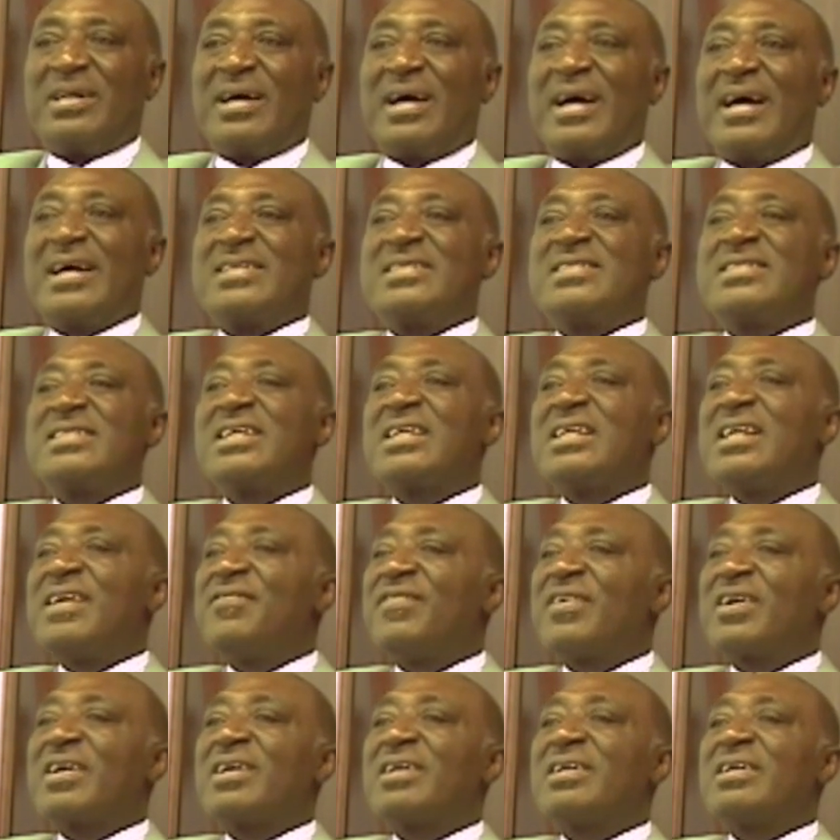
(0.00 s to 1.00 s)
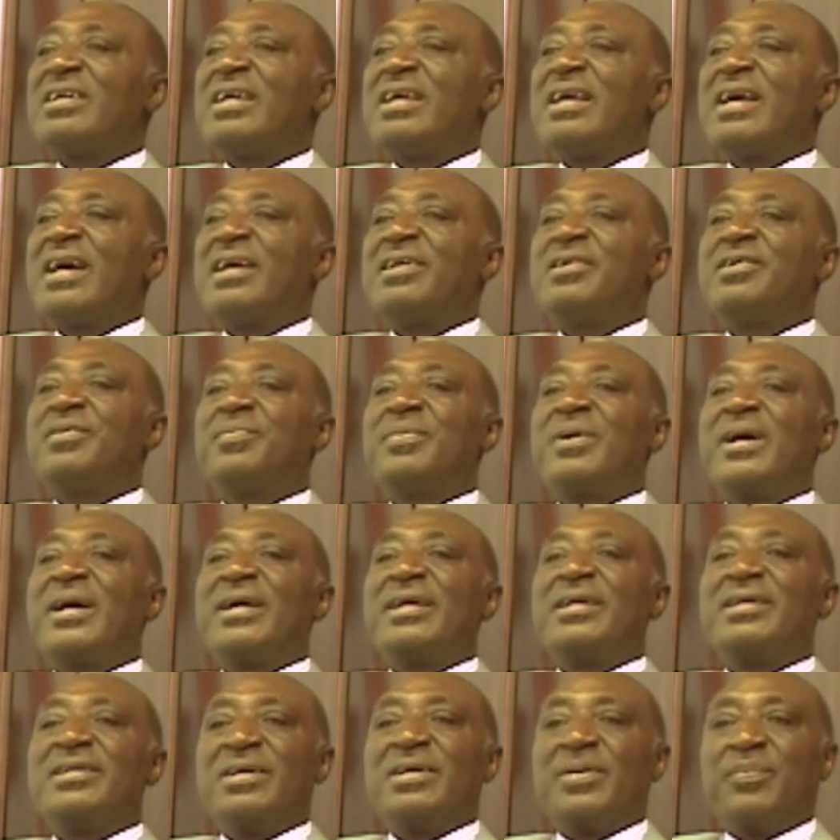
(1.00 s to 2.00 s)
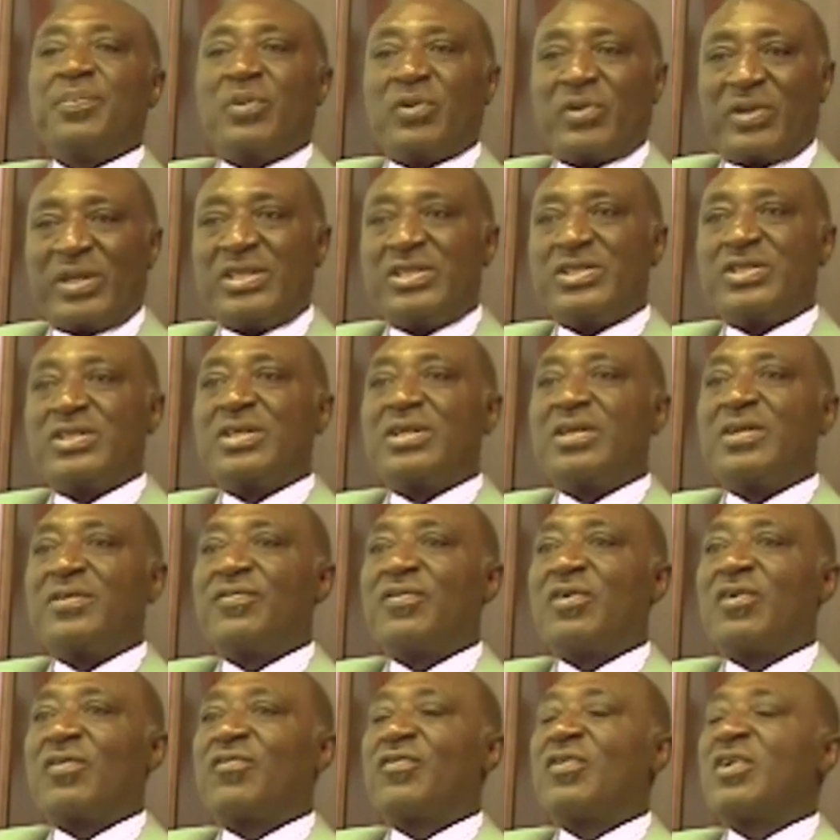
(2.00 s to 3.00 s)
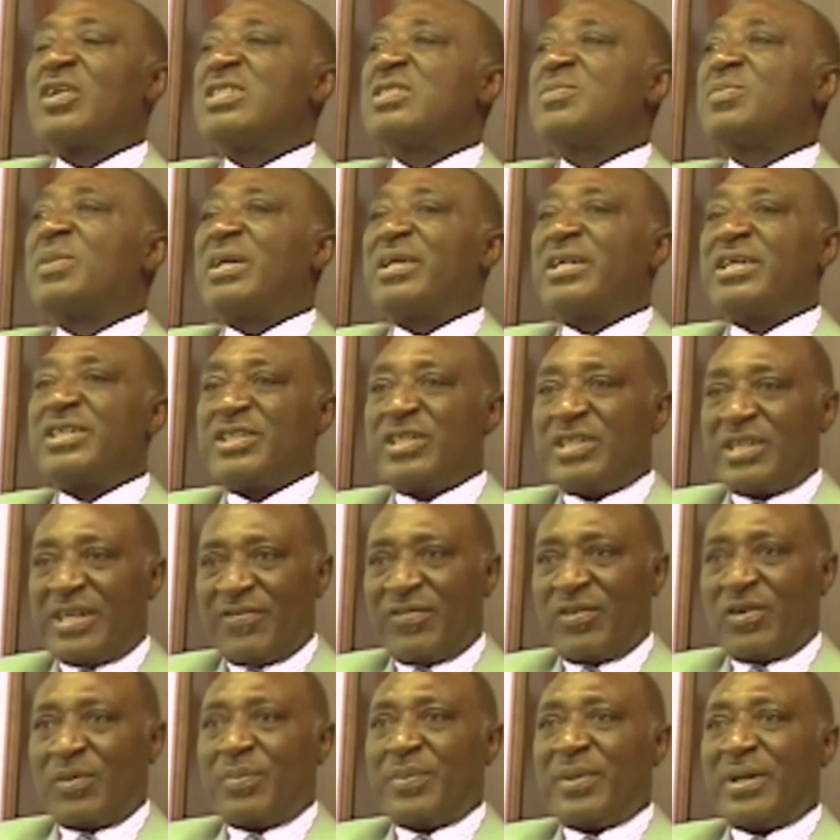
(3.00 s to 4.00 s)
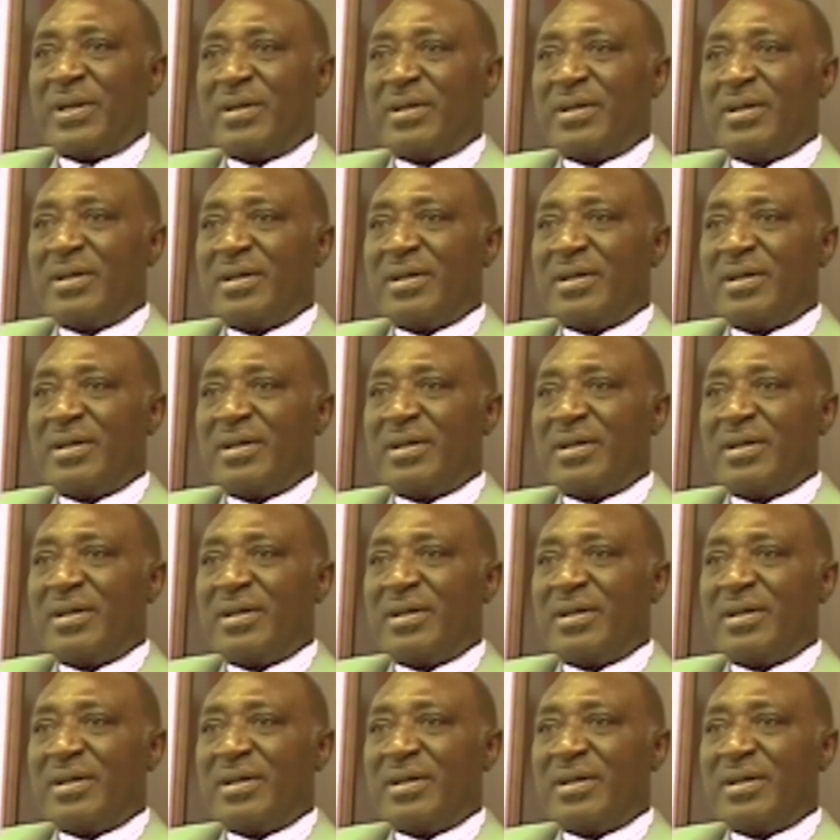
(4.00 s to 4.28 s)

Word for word: has significantly undermined the potential for forest plantation development.